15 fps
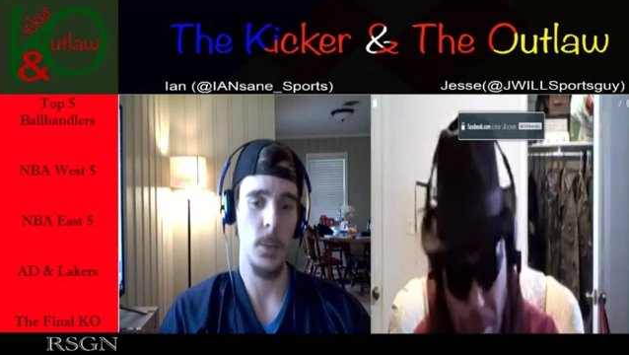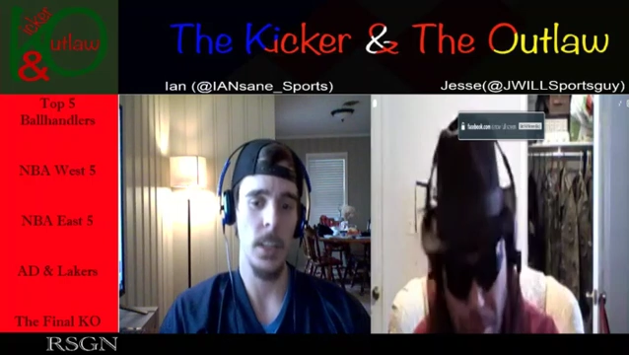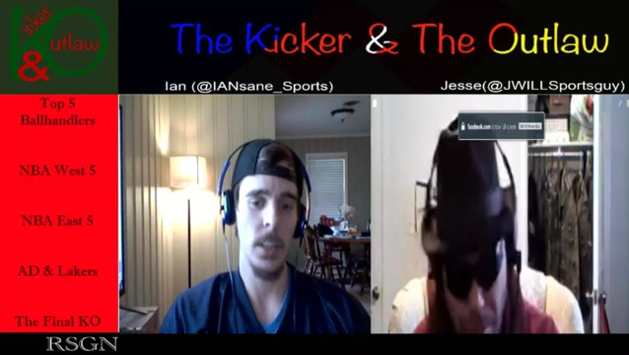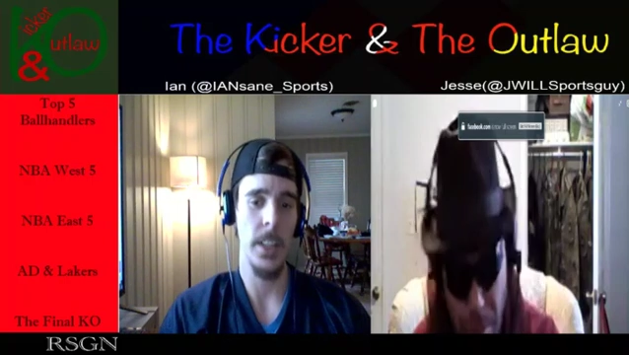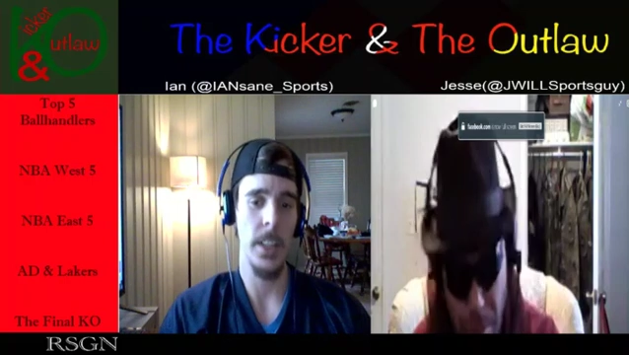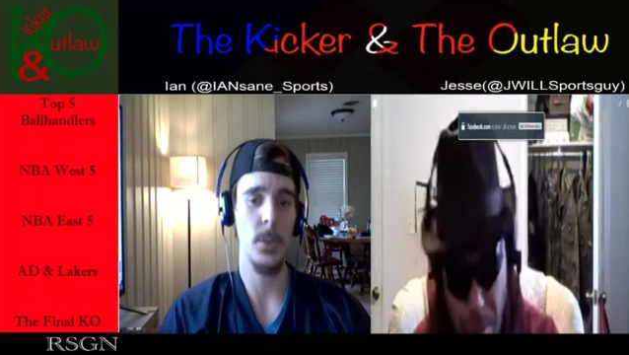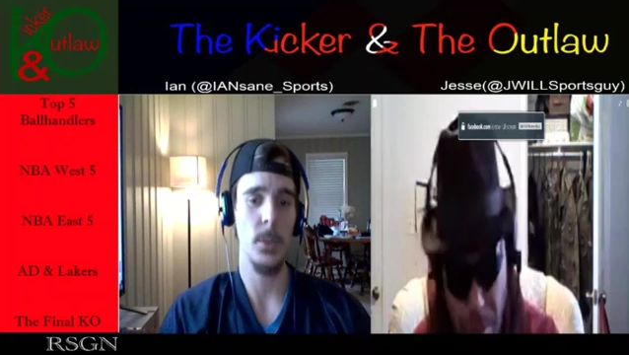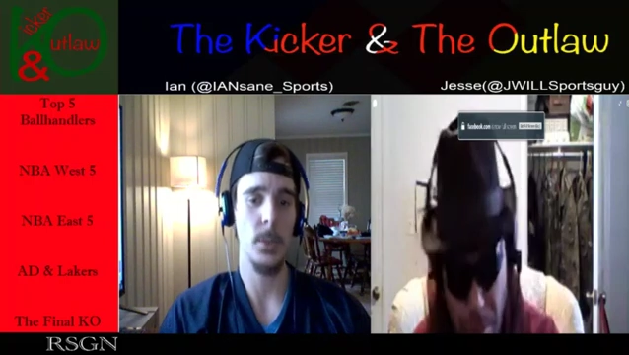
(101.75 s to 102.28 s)
I
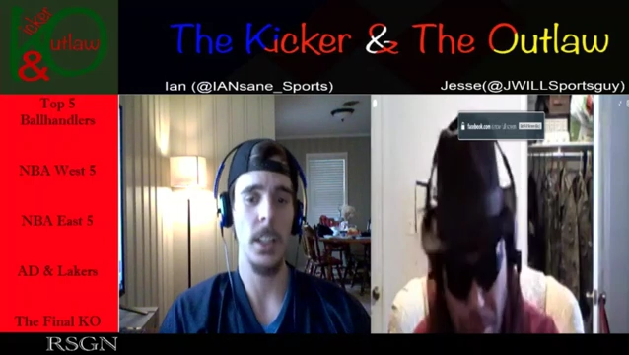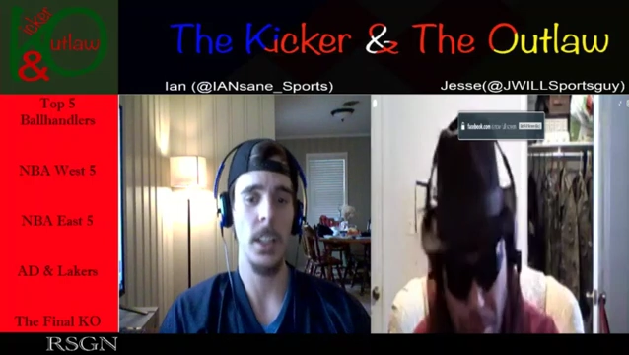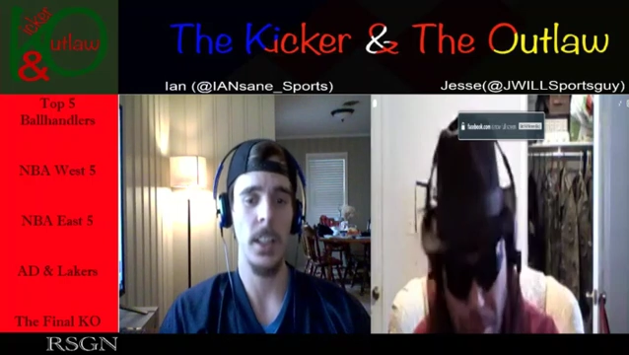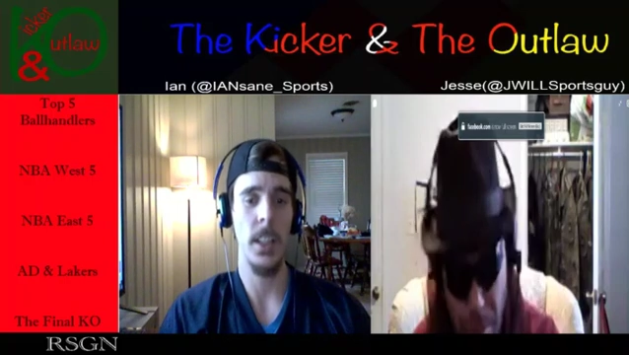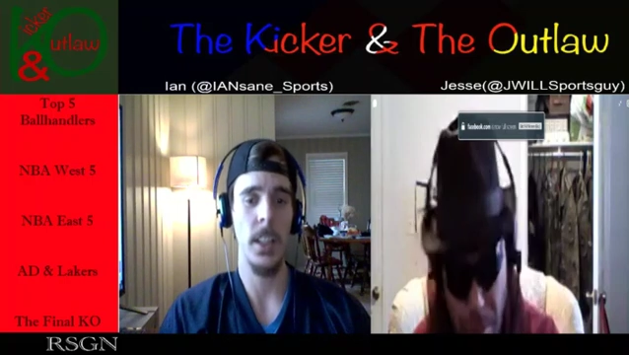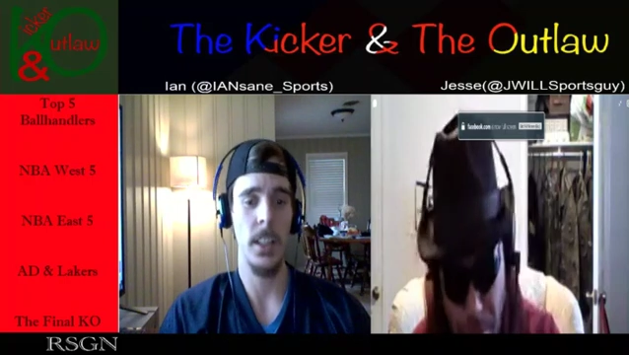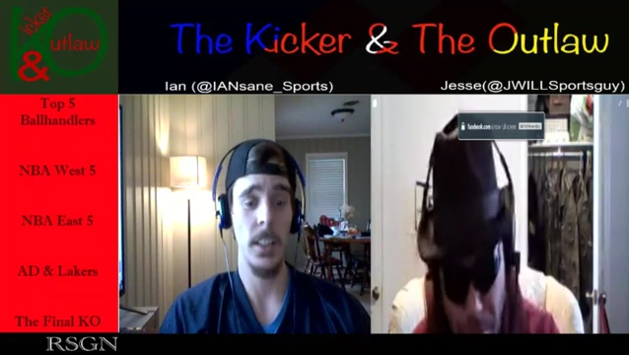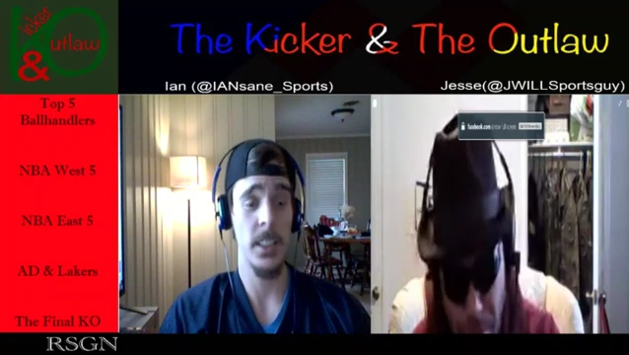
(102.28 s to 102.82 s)
would like to
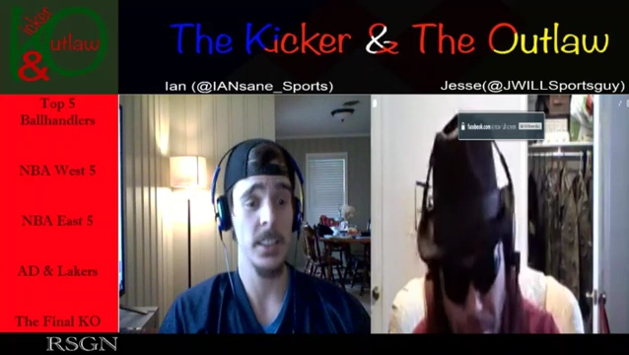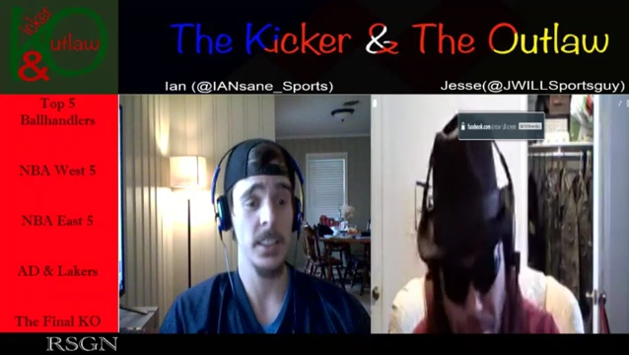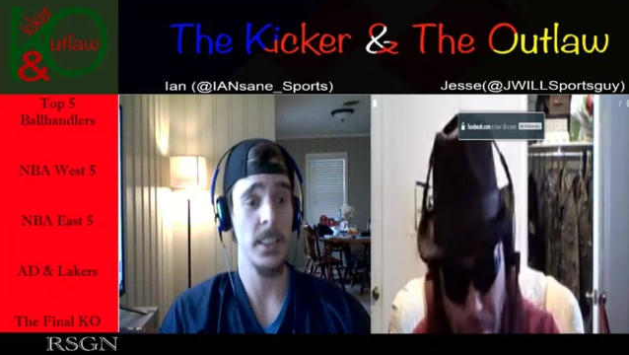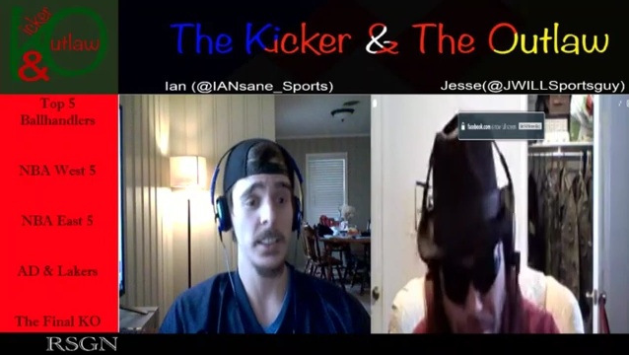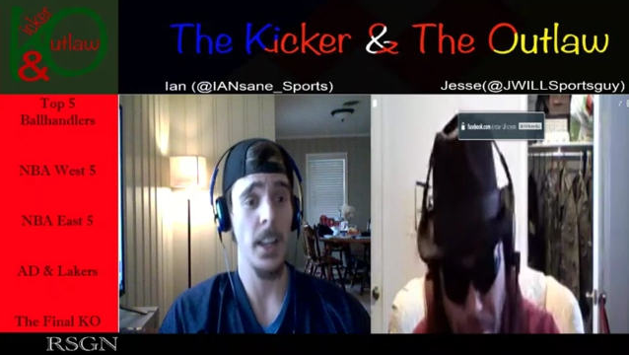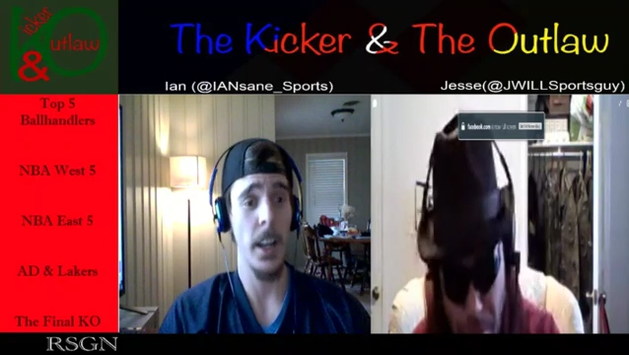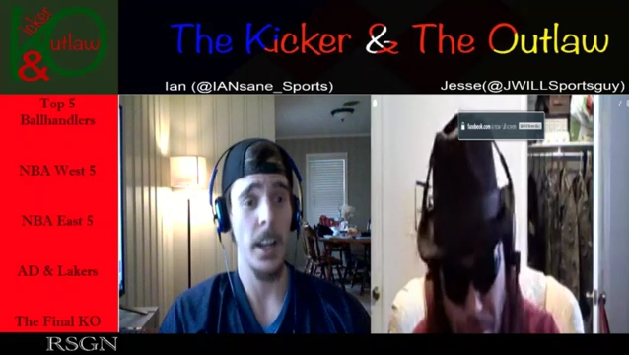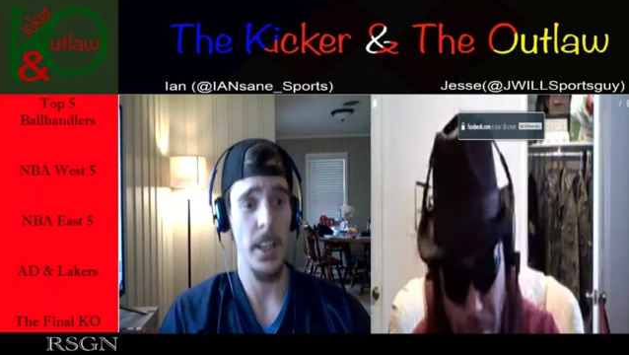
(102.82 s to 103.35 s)
say,
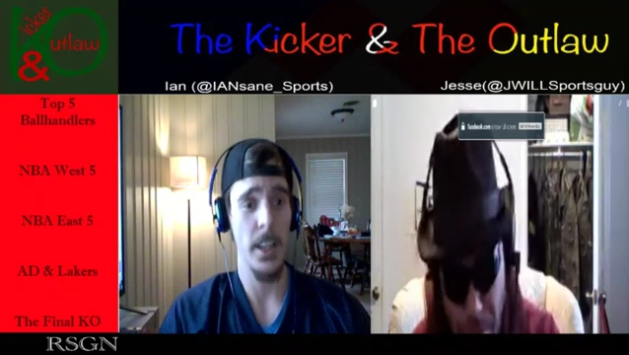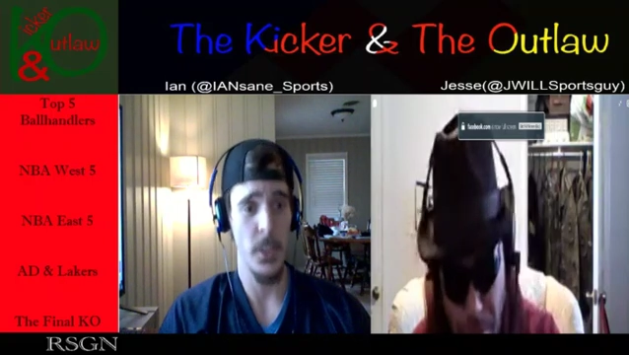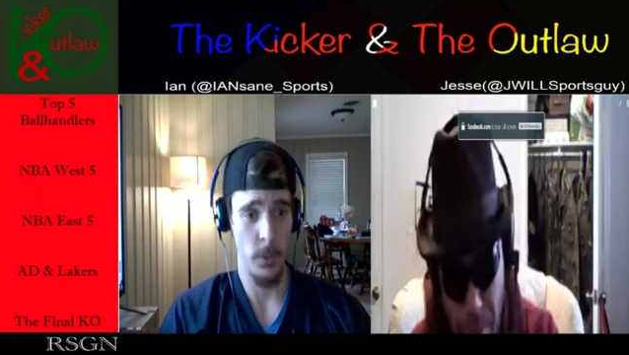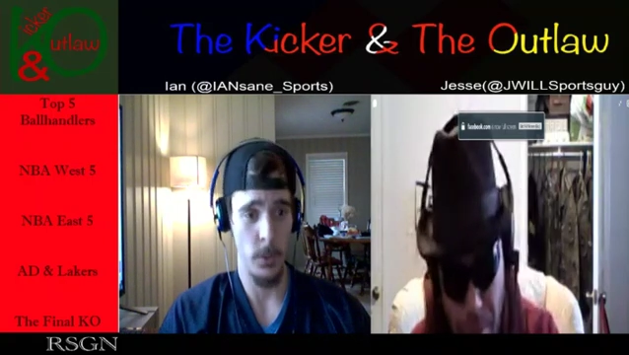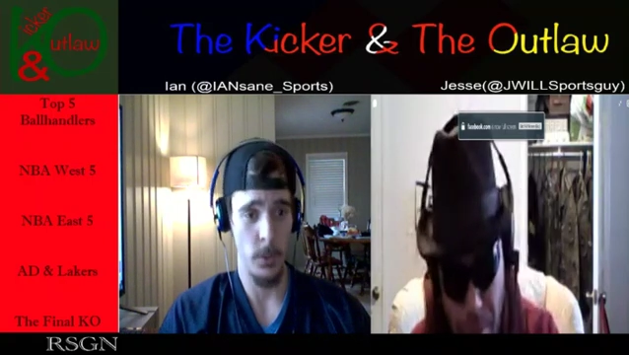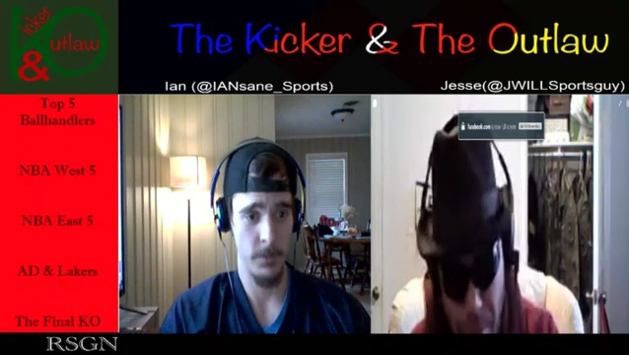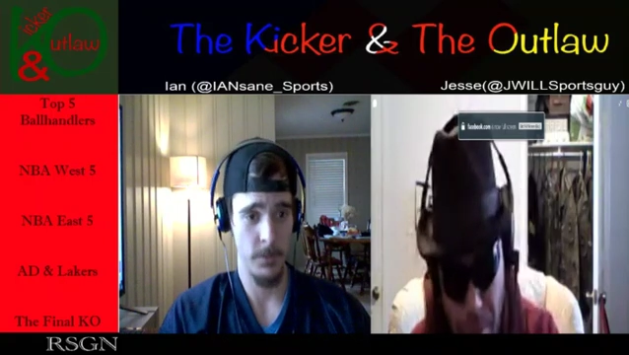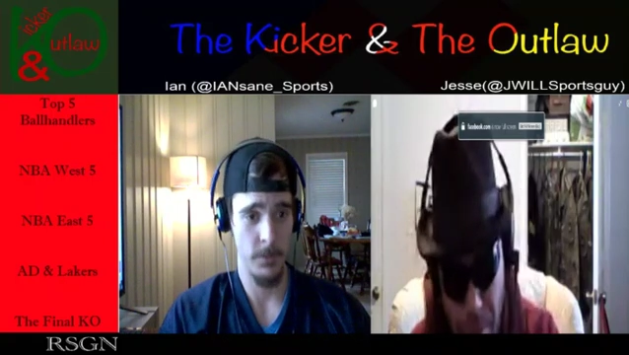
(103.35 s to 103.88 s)
this is not a
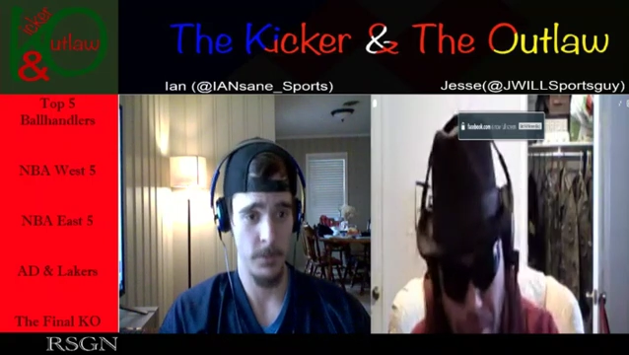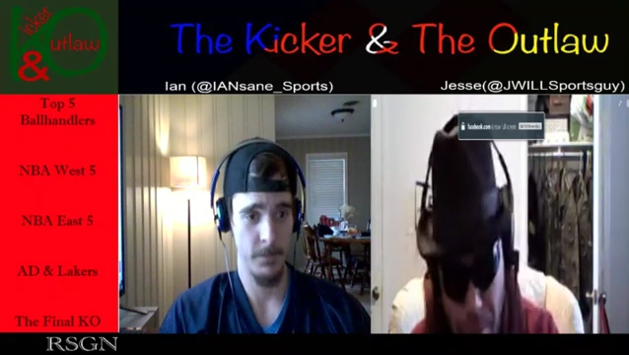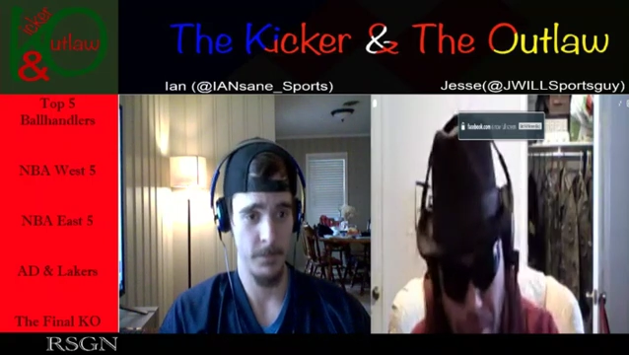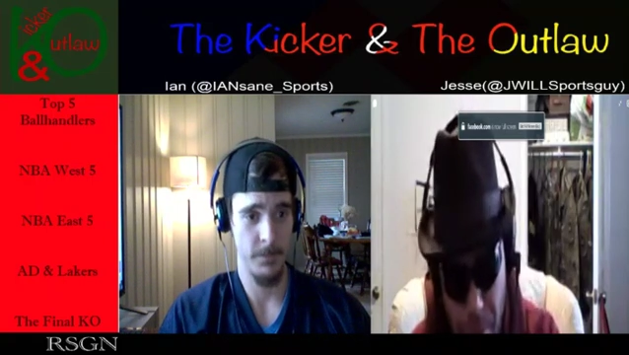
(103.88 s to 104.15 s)
joke.